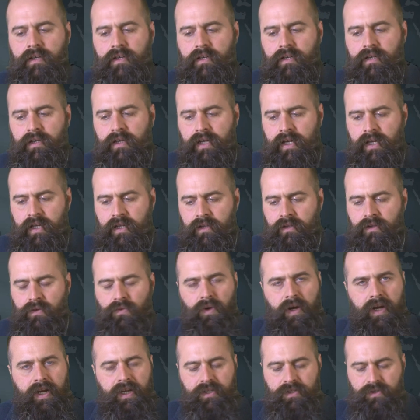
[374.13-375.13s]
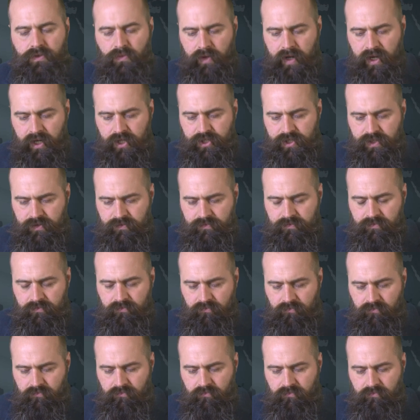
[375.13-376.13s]
in the right direction.
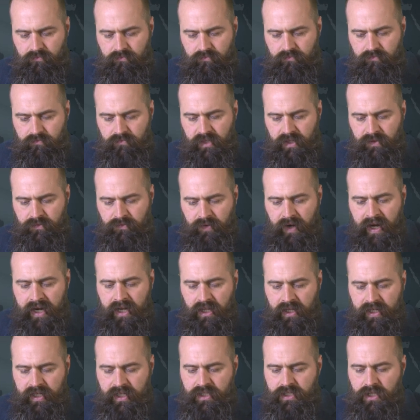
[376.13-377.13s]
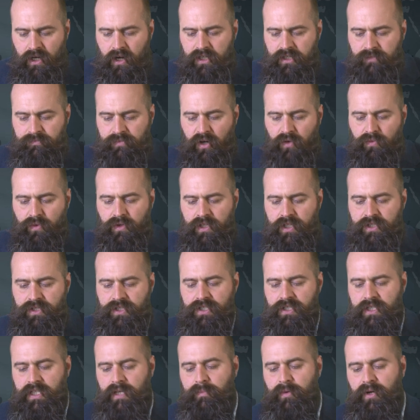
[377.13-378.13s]
And finally, he talked about
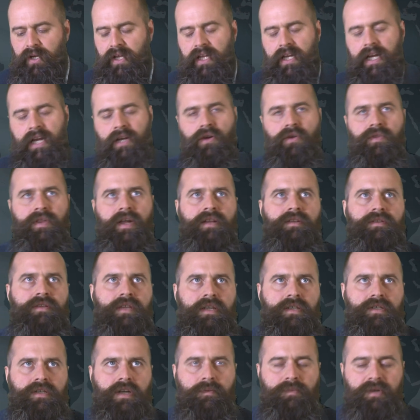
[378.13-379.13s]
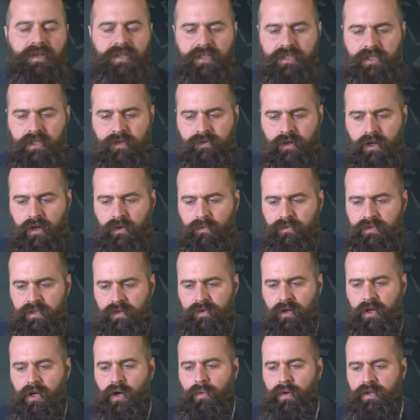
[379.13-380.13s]
religious liberty, and I know that topic's a
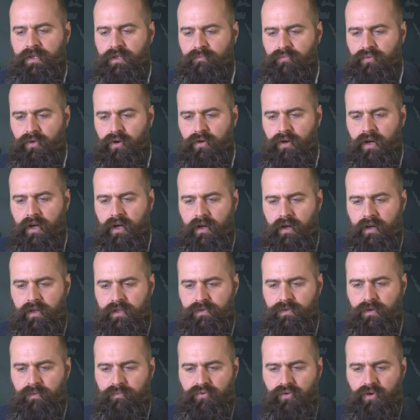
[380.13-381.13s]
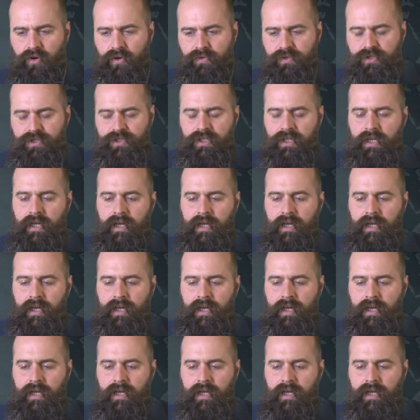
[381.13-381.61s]
difficult one to approach,